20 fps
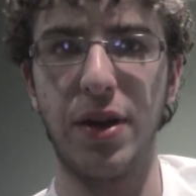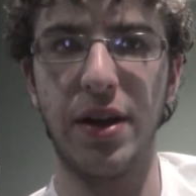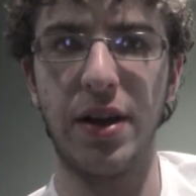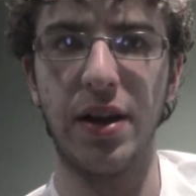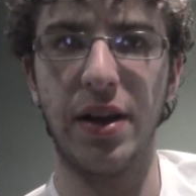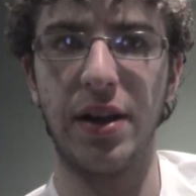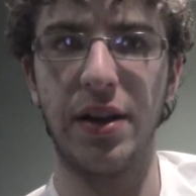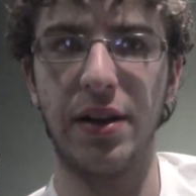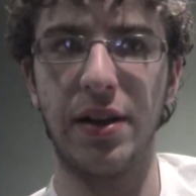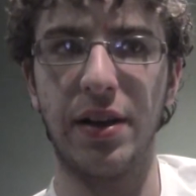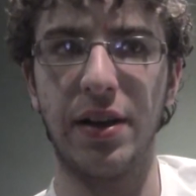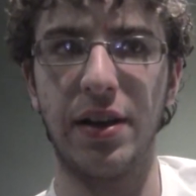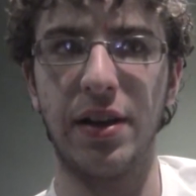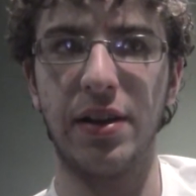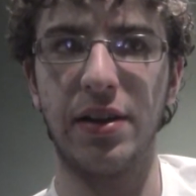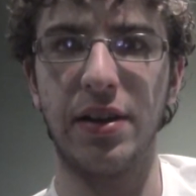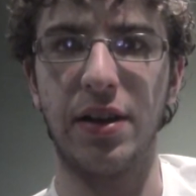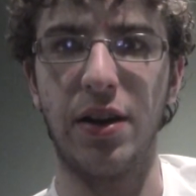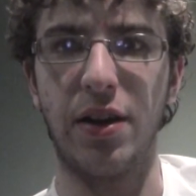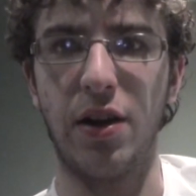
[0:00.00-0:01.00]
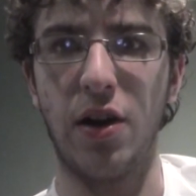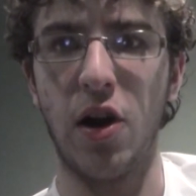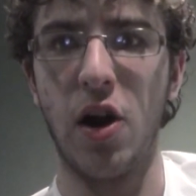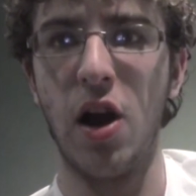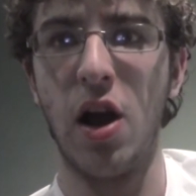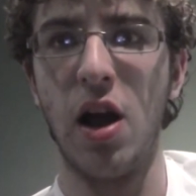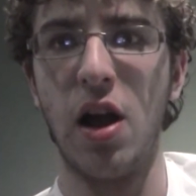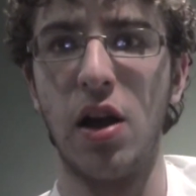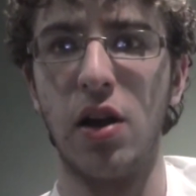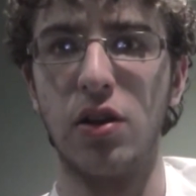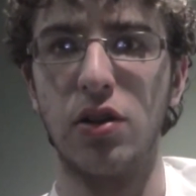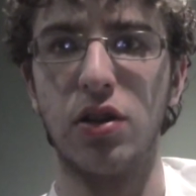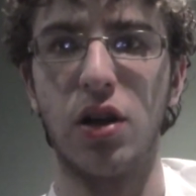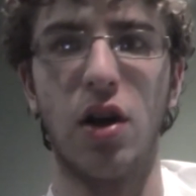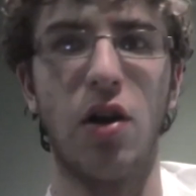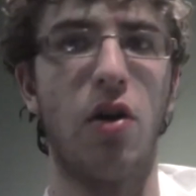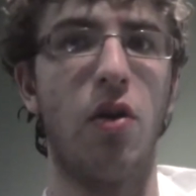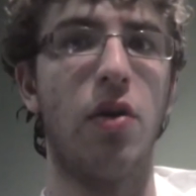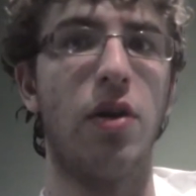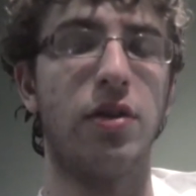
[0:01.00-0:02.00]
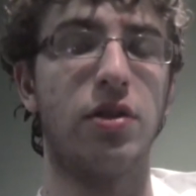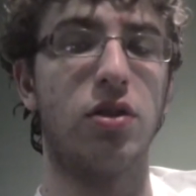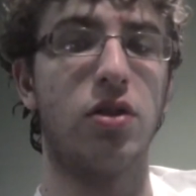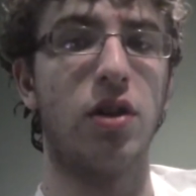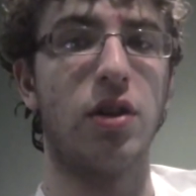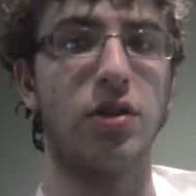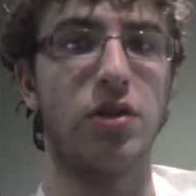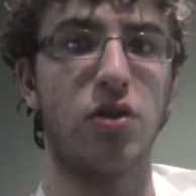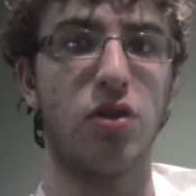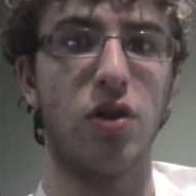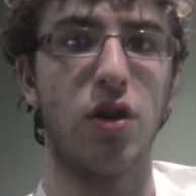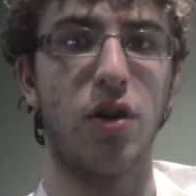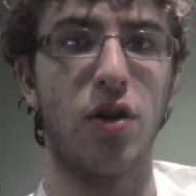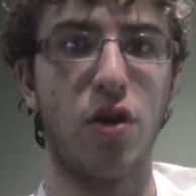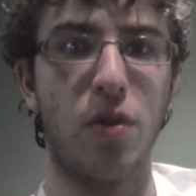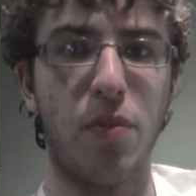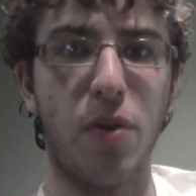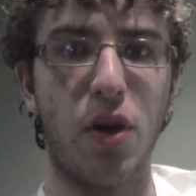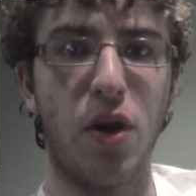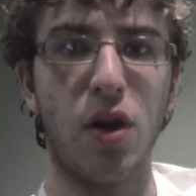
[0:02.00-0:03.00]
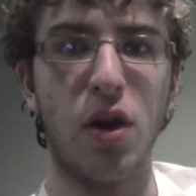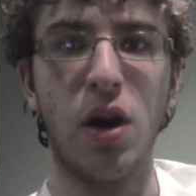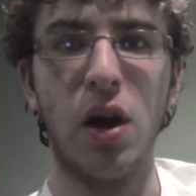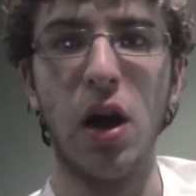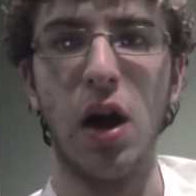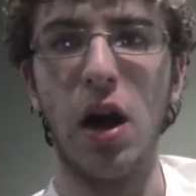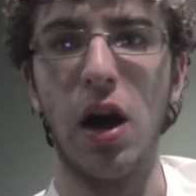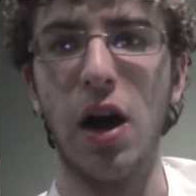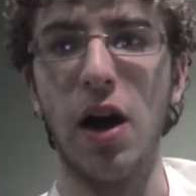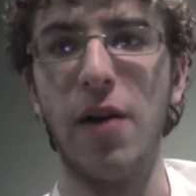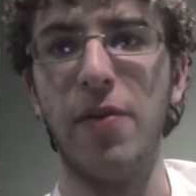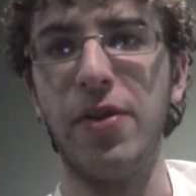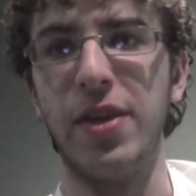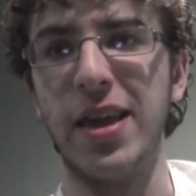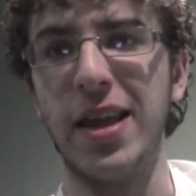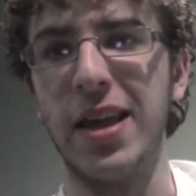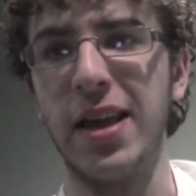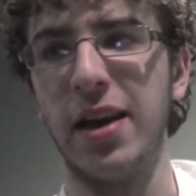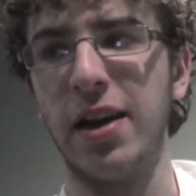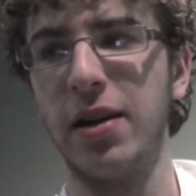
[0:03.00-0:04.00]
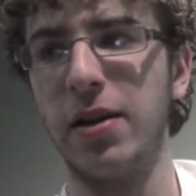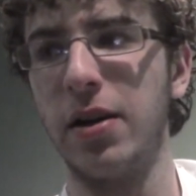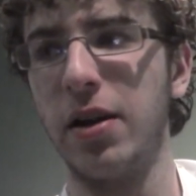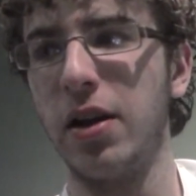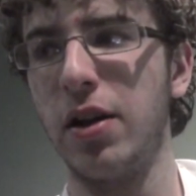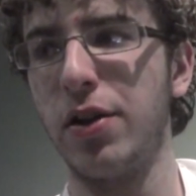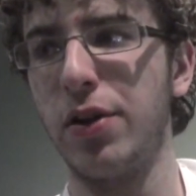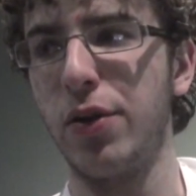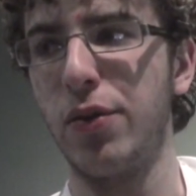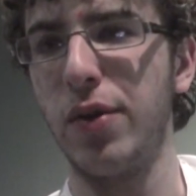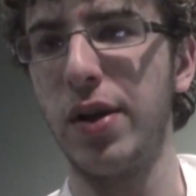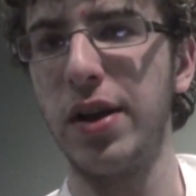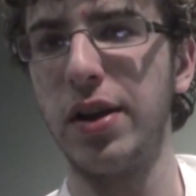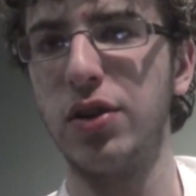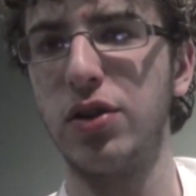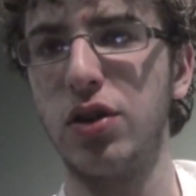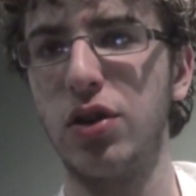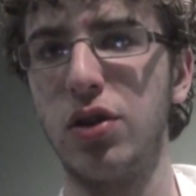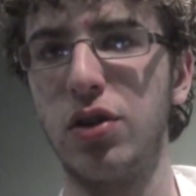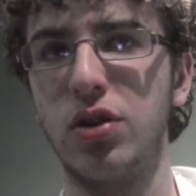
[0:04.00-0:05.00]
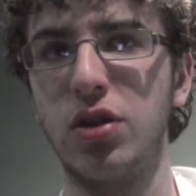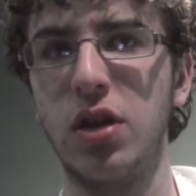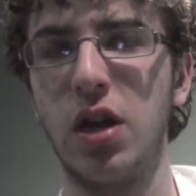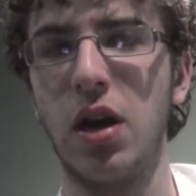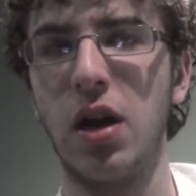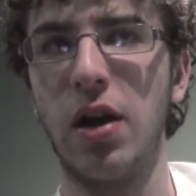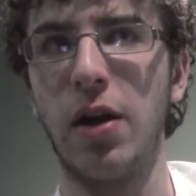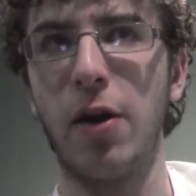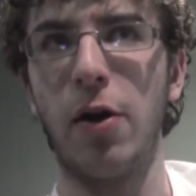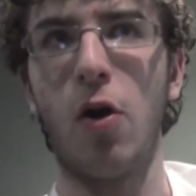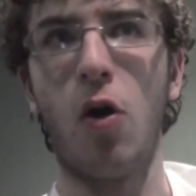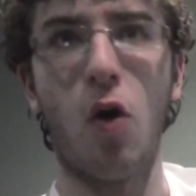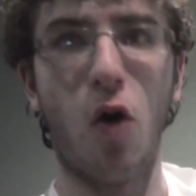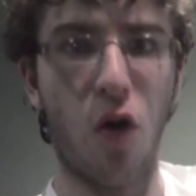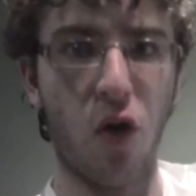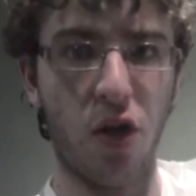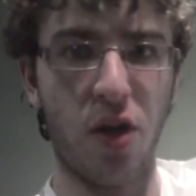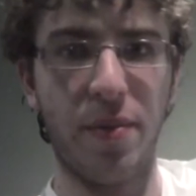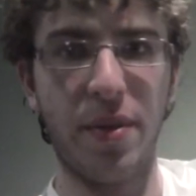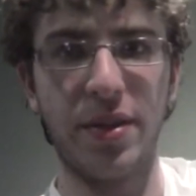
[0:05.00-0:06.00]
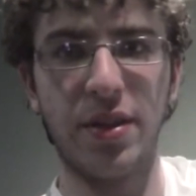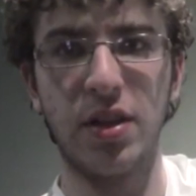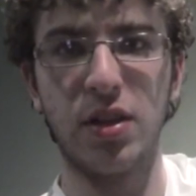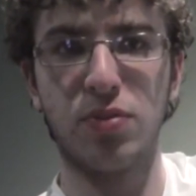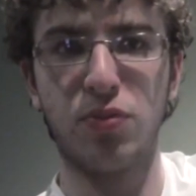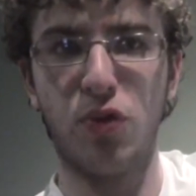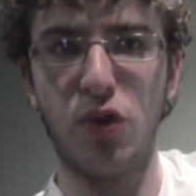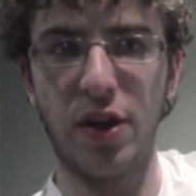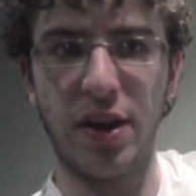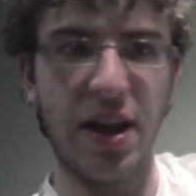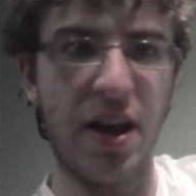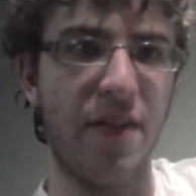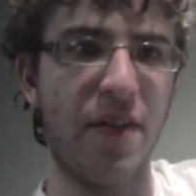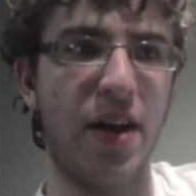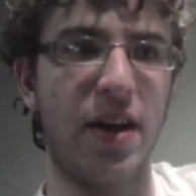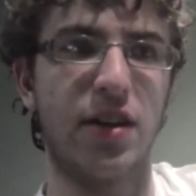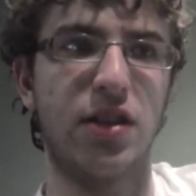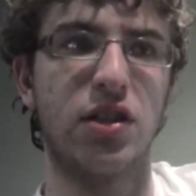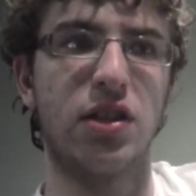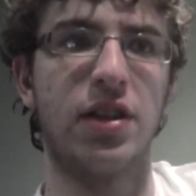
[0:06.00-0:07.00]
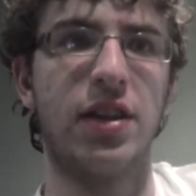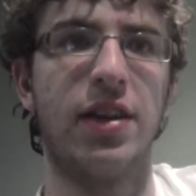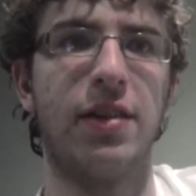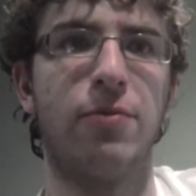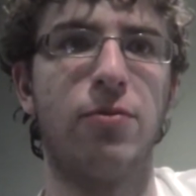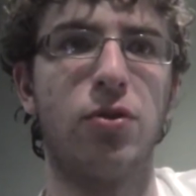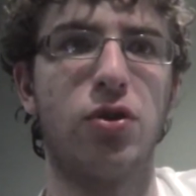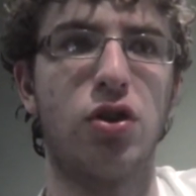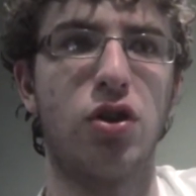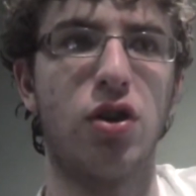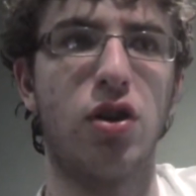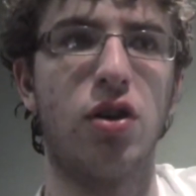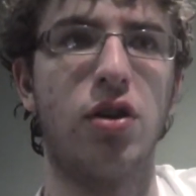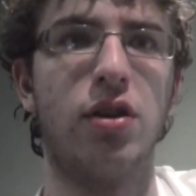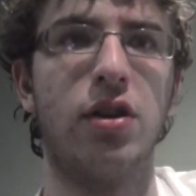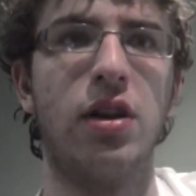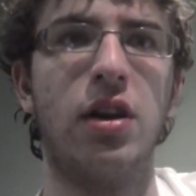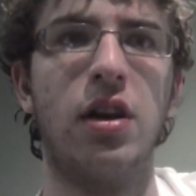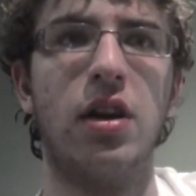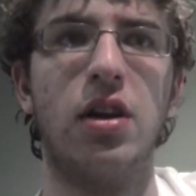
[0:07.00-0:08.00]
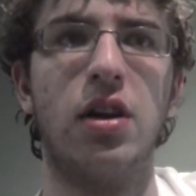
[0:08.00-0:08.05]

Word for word: hand, hand here, so it's it's good on her part. Uh, the the Rangers, all of them at this point, have actually returned,